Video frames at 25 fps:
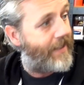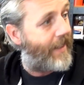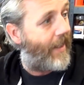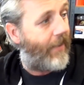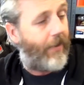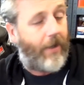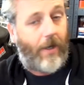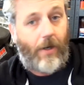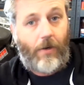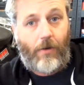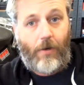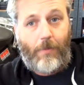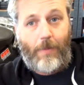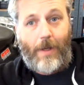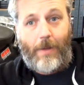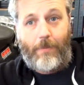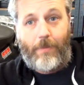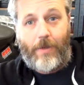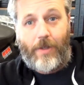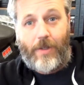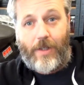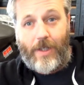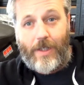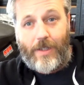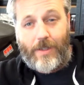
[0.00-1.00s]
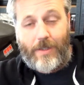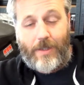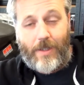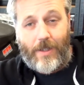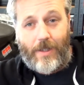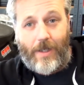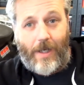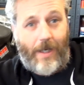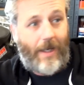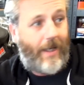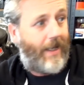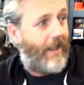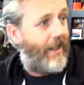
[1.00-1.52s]
Now we've got to remember that
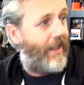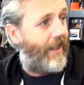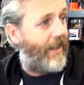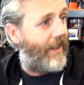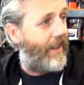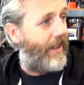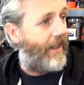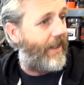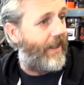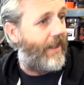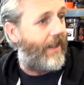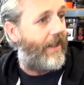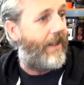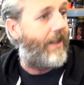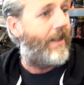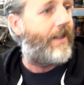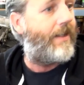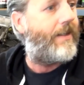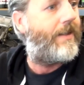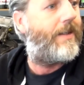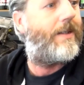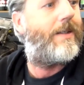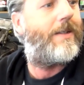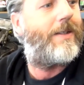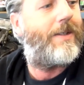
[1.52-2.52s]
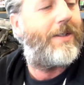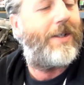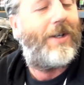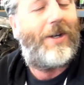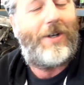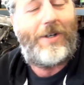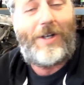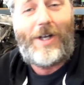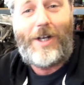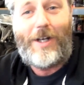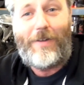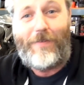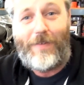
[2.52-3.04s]
today is,
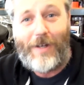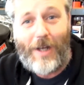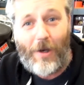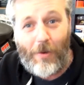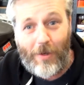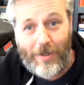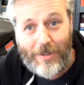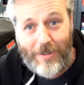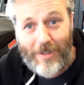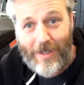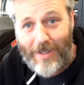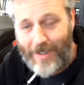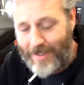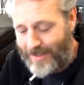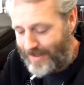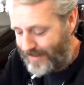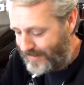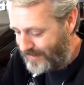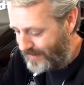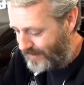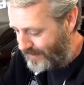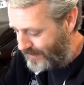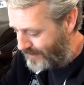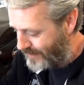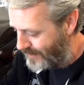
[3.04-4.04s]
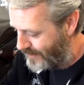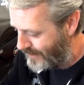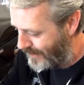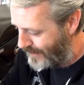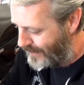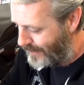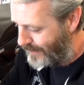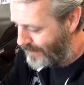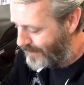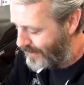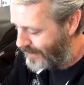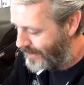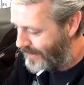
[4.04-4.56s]
I don't even know what today is, it's
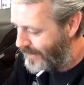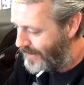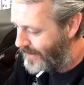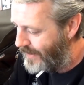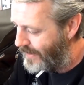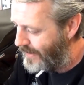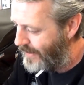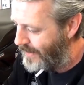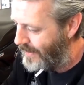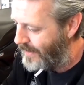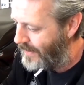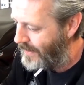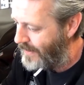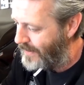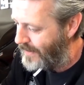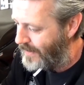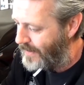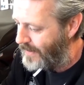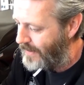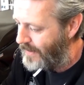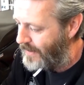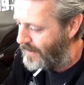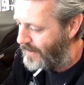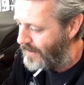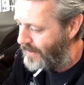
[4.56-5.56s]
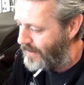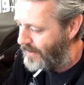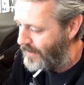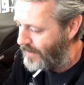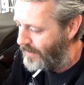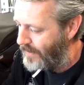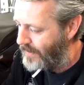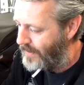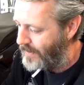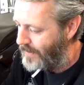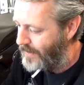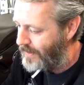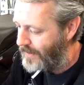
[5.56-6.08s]
Sunday,
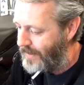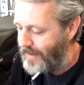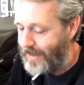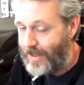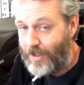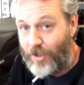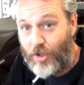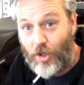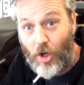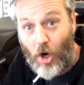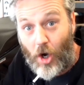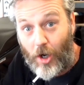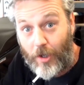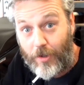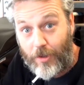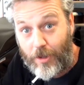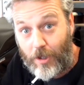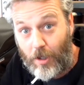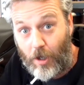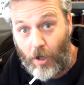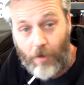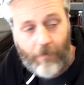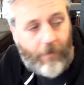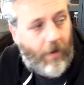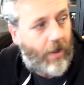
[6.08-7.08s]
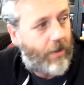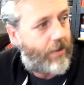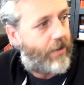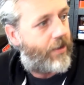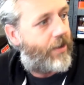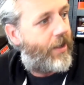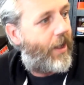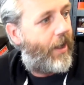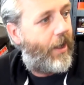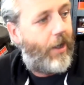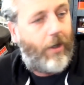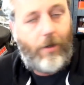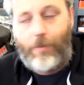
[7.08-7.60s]
the 9th of
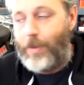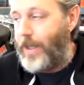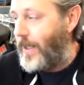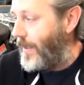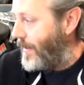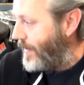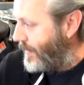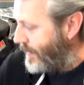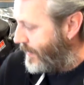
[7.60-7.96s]
October.